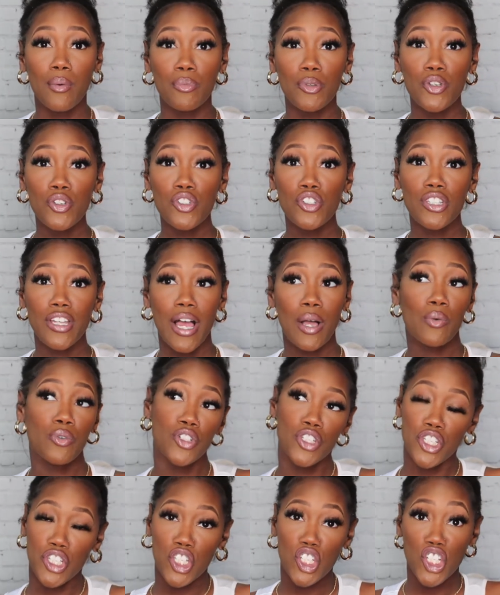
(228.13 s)
usually I
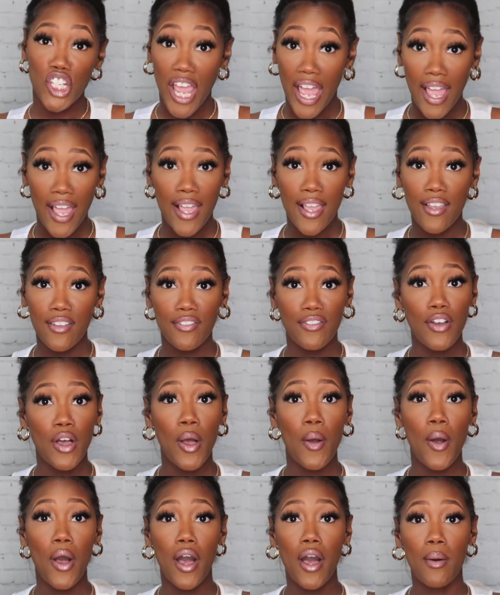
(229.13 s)
would just shave
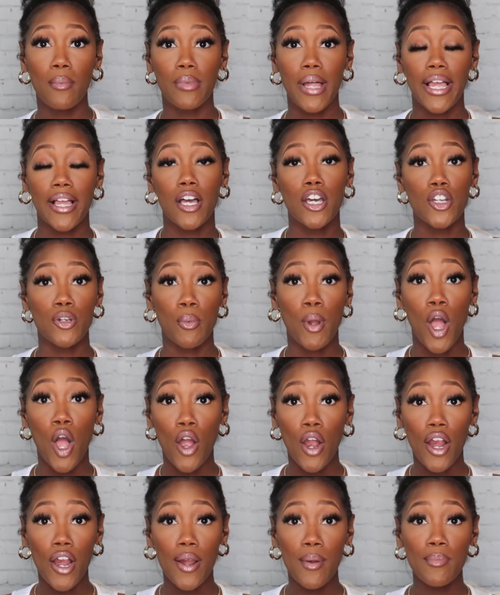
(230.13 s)
under my
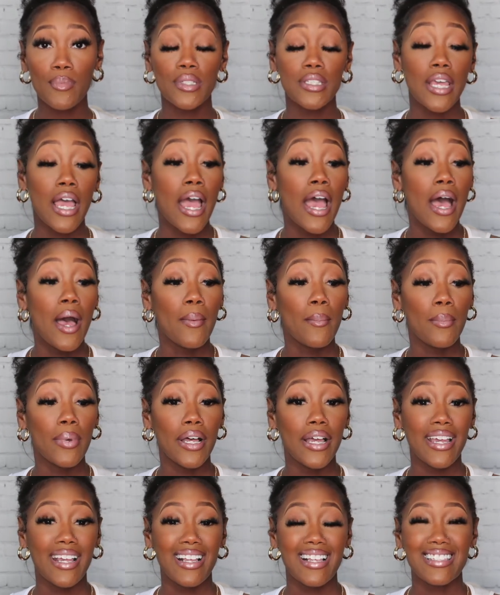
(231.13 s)
arms,
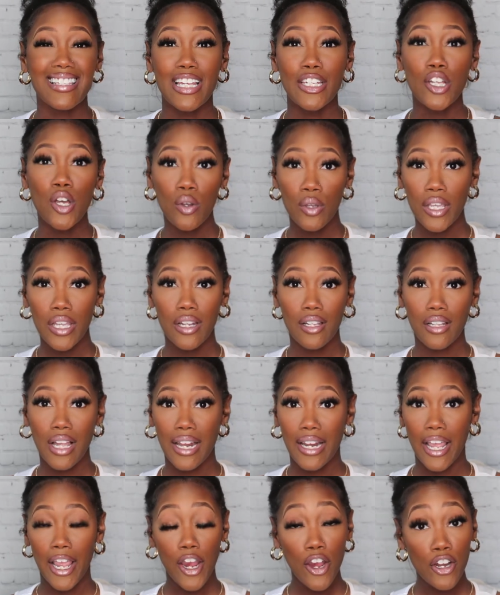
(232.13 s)
but because I don't get a
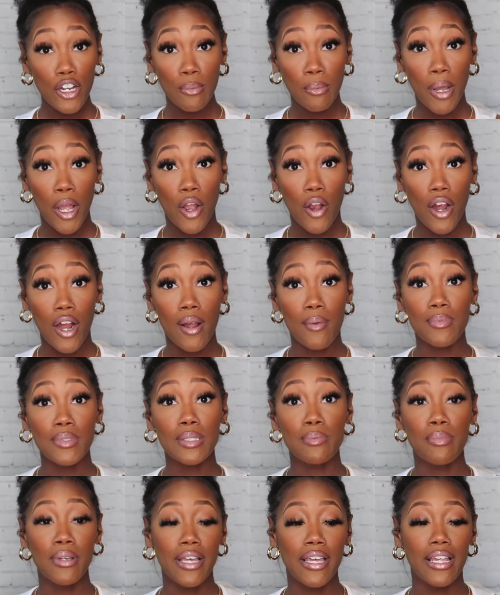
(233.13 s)
lot of hair under my
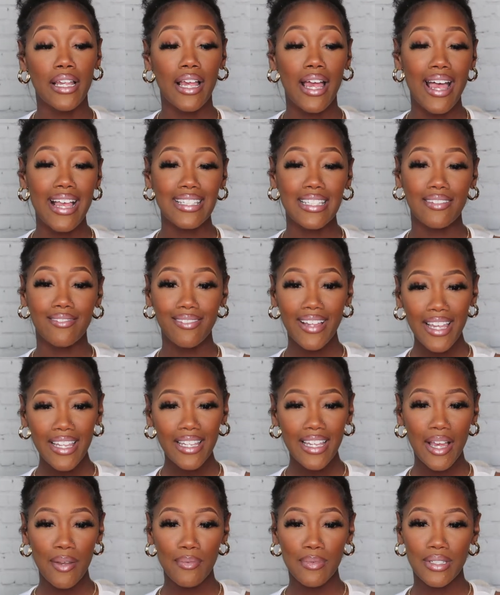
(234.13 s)
arms. But as of
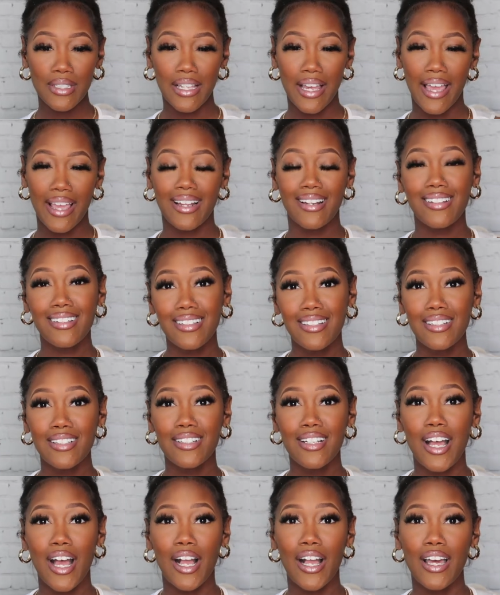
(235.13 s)
lately, I'm just I
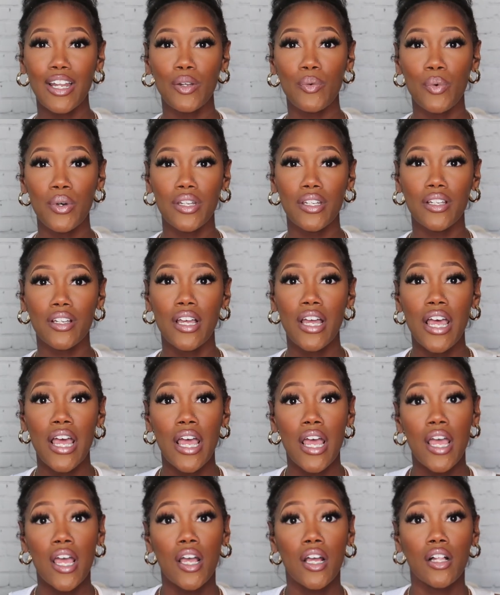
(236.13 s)
kind of want to
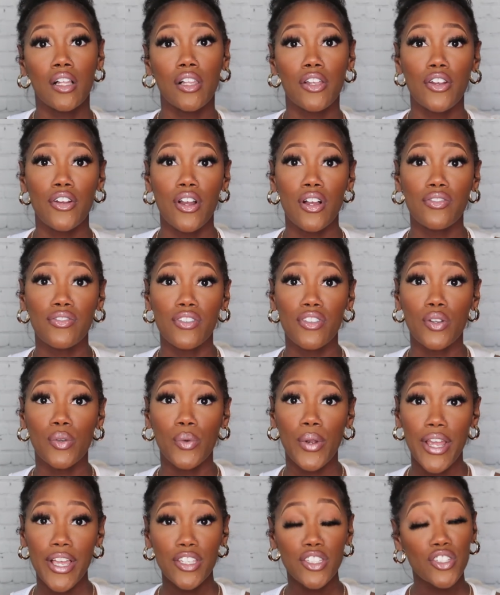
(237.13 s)
clear off of the
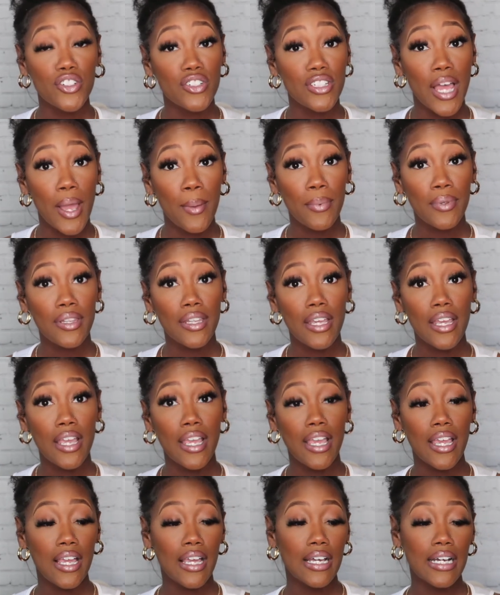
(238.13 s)
razor type of
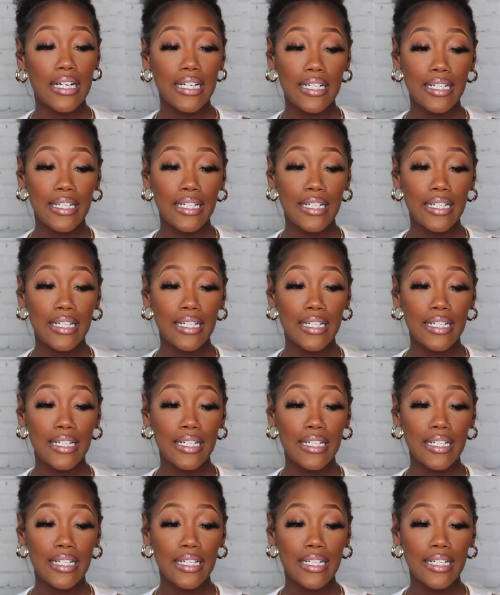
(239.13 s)
thing.